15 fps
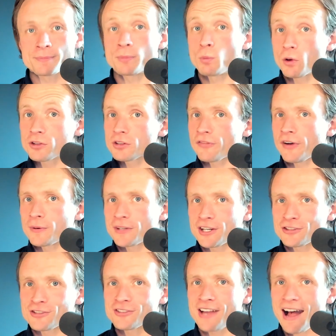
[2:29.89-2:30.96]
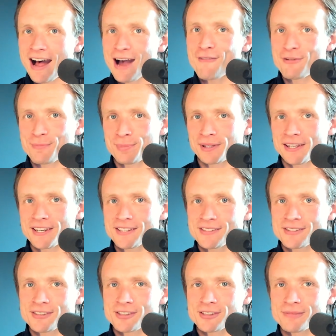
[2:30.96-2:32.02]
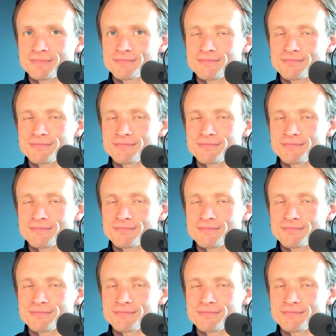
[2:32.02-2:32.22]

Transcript: But once the foundations are in place,